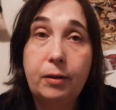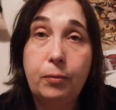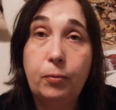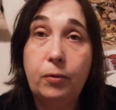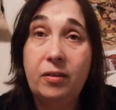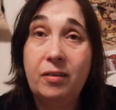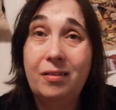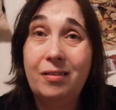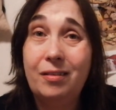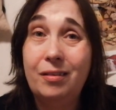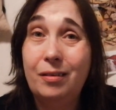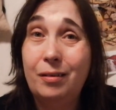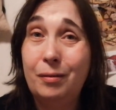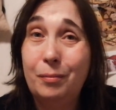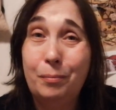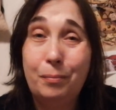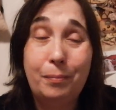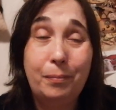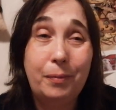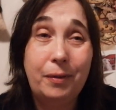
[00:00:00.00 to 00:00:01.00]
It was
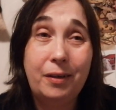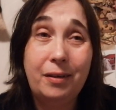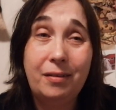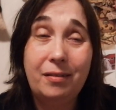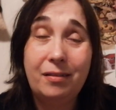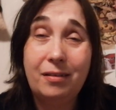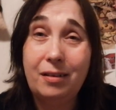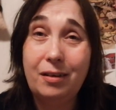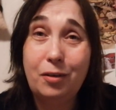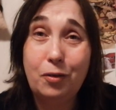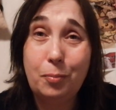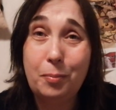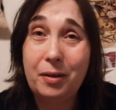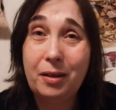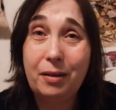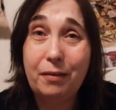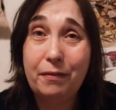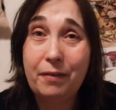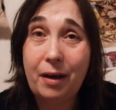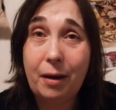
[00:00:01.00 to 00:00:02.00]
the Stitch
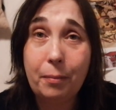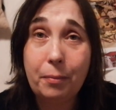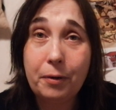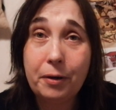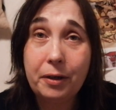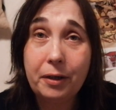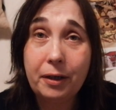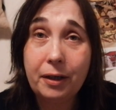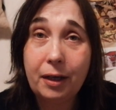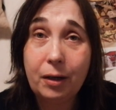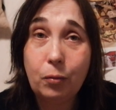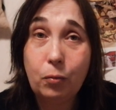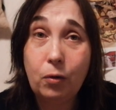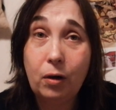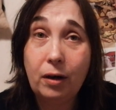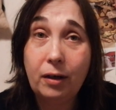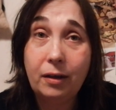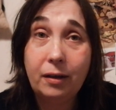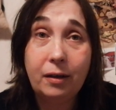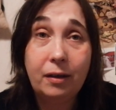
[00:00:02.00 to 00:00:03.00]
Me fabric I
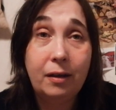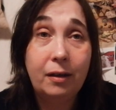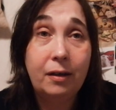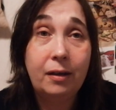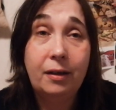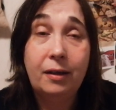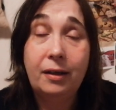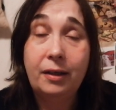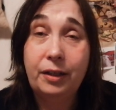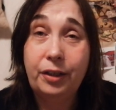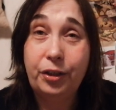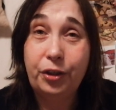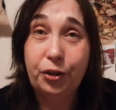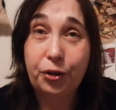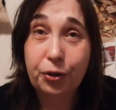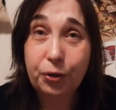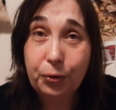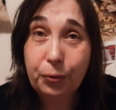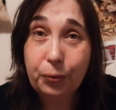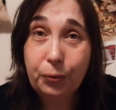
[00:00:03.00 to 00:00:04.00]
won in
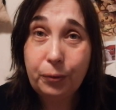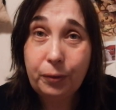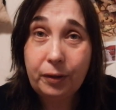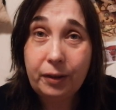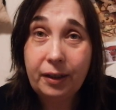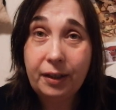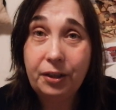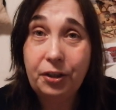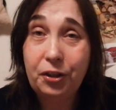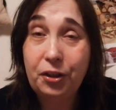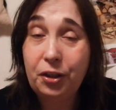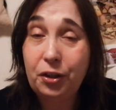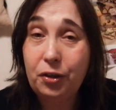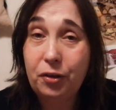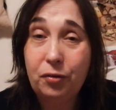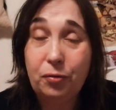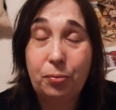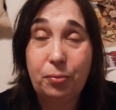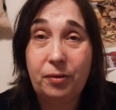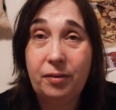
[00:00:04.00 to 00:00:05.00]
June, and she
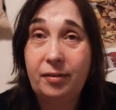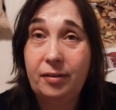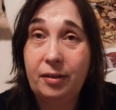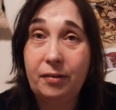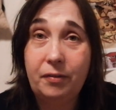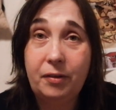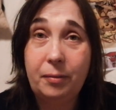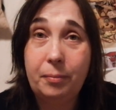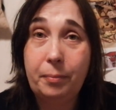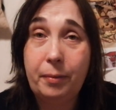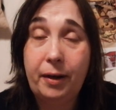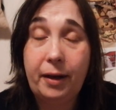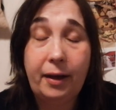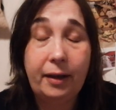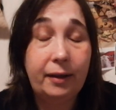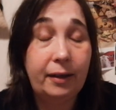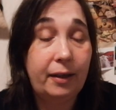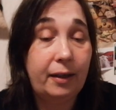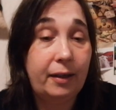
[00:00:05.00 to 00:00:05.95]
just received it back.